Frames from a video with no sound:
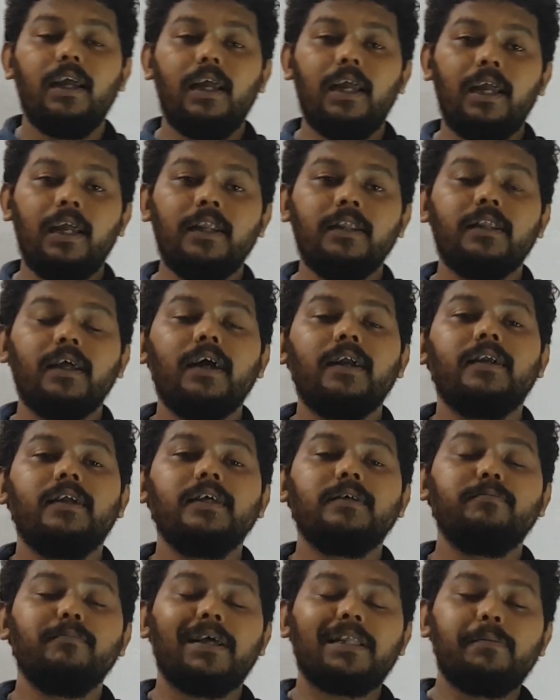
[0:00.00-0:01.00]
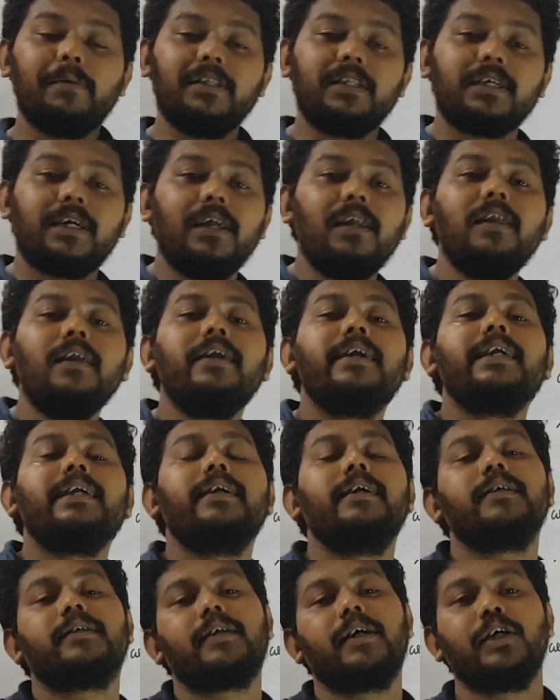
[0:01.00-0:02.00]
in the mathematical
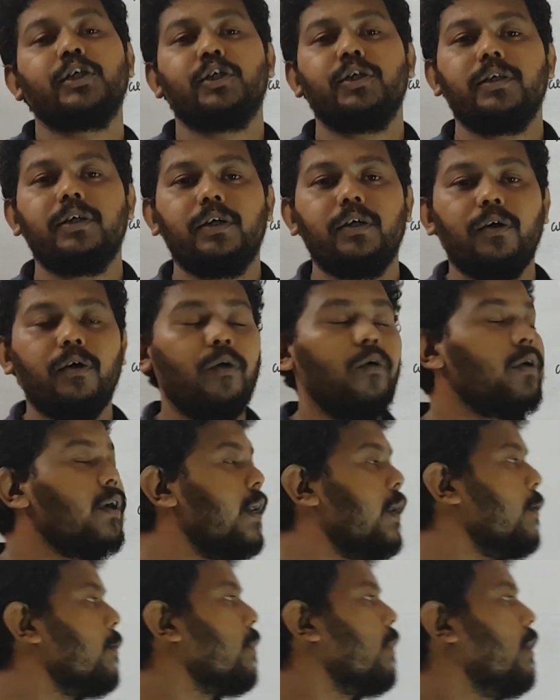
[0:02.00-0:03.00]
discussion. Okay.